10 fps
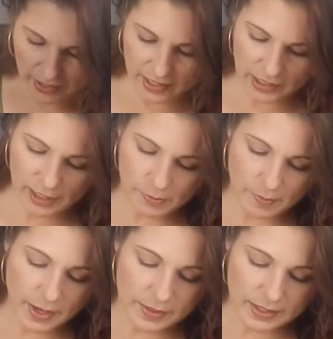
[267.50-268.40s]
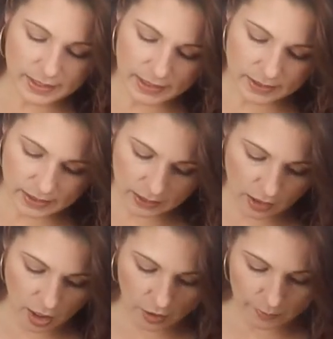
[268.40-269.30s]
Now keep in mind this is a
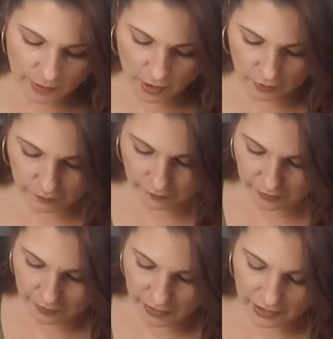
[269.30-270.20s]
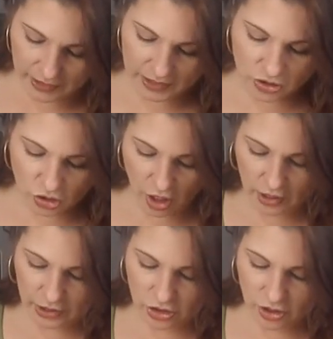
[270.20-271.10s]
cup of the Lily's
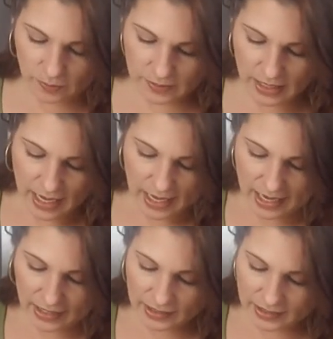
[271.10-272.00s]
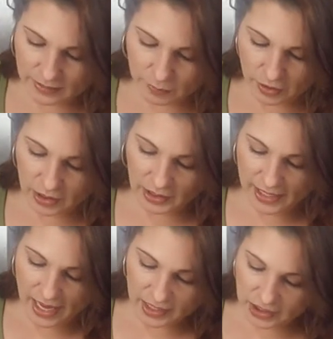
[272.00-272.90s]
chocolate chips, and it does put a
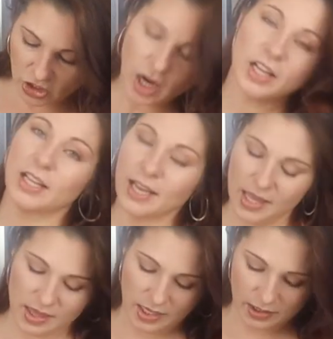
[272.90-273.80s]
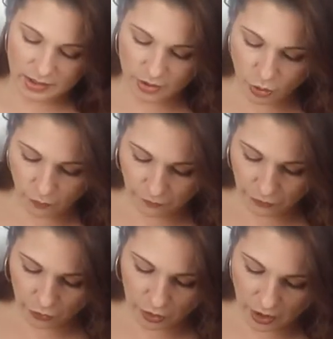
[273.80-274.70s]
lot of chocolate in this. So
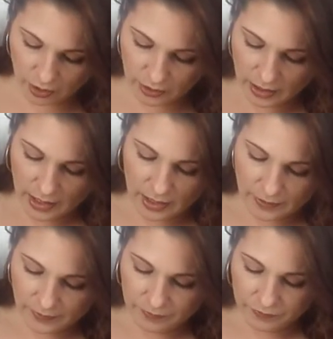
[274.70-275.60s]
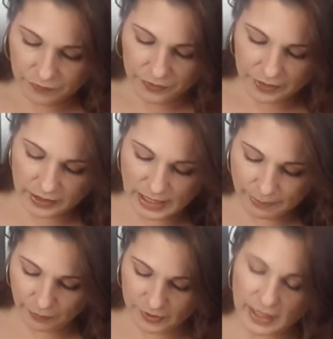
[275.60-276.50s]
if you're not the type
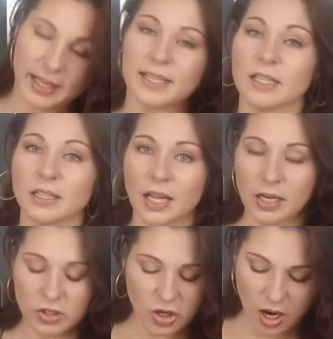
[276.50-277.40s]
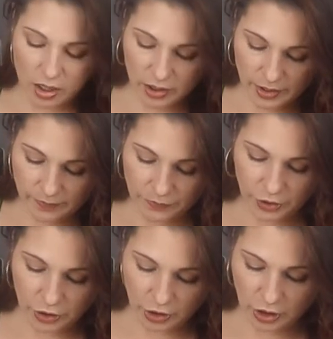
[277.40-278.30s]
of person that likes a lot of chocolate,
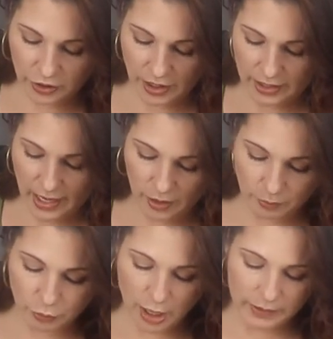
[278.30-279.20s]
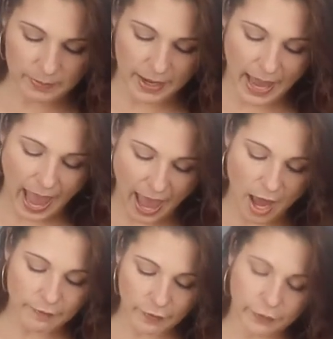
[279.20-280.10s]
you can cut that down probably by
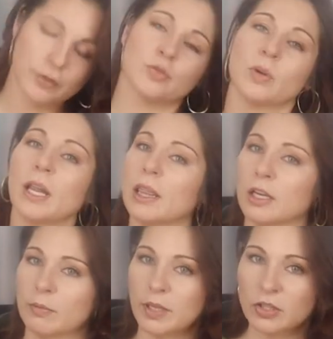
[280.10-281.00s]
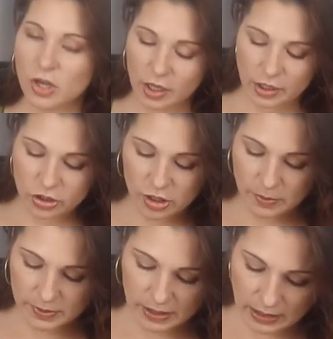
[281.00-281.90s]
half if you just want a little bit of chocolate
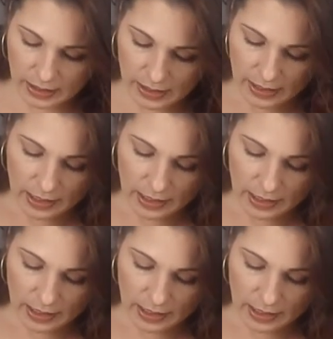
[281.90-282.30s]
chips in it.